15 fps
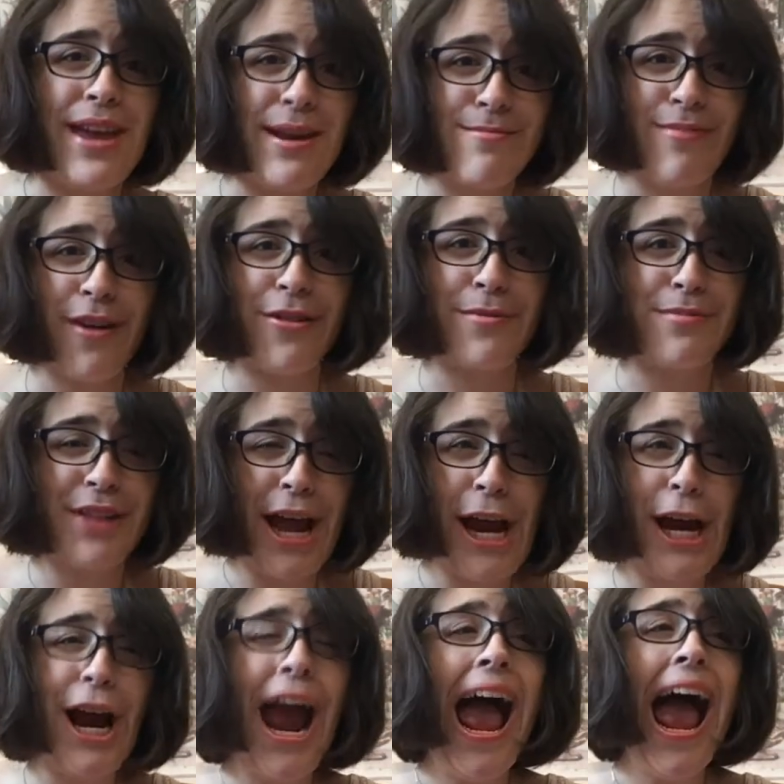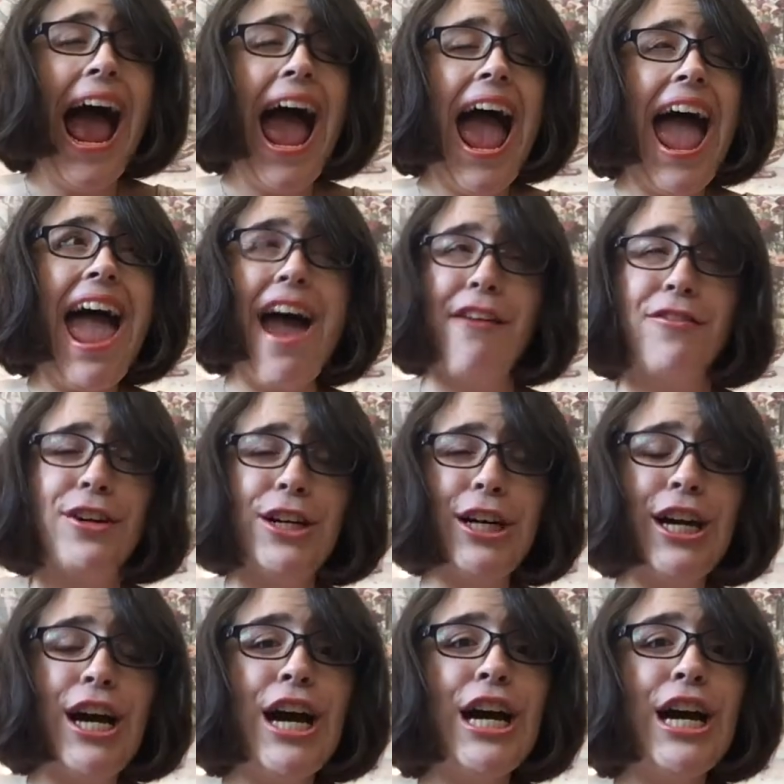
Big Brother player ever.